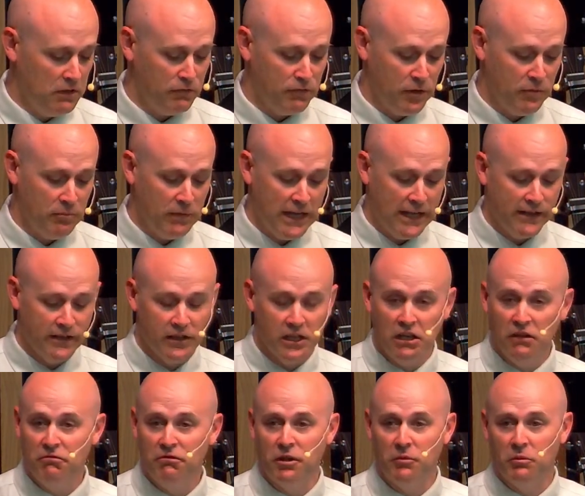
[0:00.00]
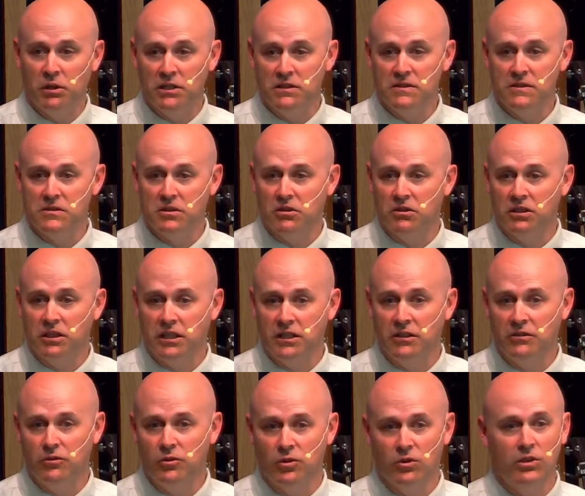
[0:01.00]
If I'm mad enough, I might start
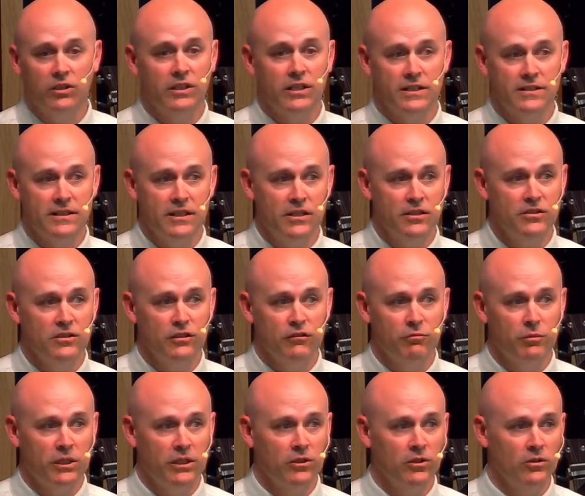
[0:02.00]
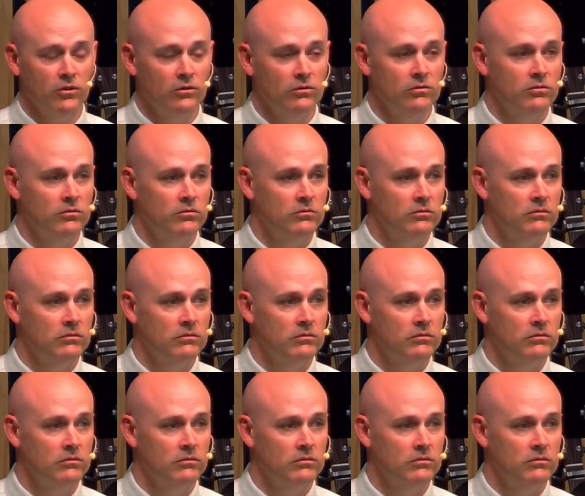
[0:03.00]
an organization of my own.